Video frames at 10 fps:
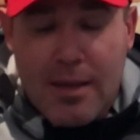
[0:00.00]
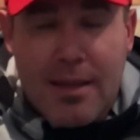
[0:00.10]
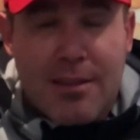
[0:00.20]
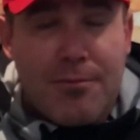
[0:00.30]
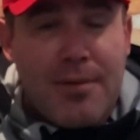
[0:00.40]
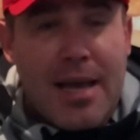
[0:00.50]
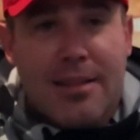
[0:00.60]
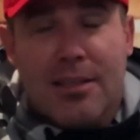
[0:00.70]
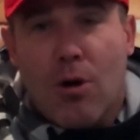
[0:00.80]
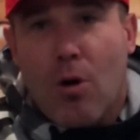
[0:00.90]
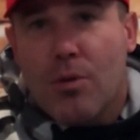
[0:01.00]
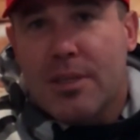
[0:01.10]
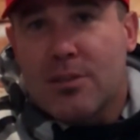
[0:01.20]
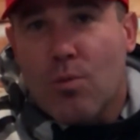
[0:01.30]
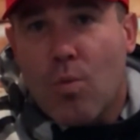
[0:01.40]
The fact that all
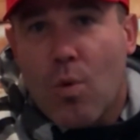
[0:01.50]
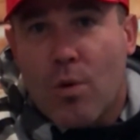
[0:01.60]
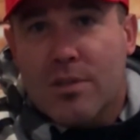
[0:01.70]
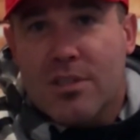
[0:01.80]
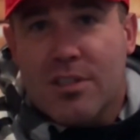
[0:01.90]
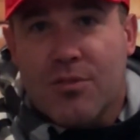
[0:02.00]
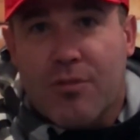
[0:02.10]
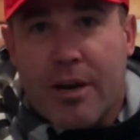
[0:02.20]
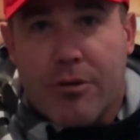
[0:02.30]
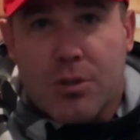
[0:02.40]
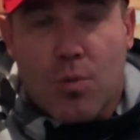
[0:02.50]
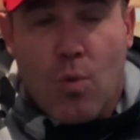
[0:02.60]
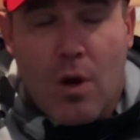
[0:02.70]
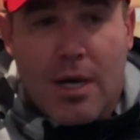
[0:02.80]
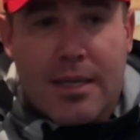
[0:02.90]
these awards that this fragrance
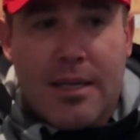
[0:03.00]
won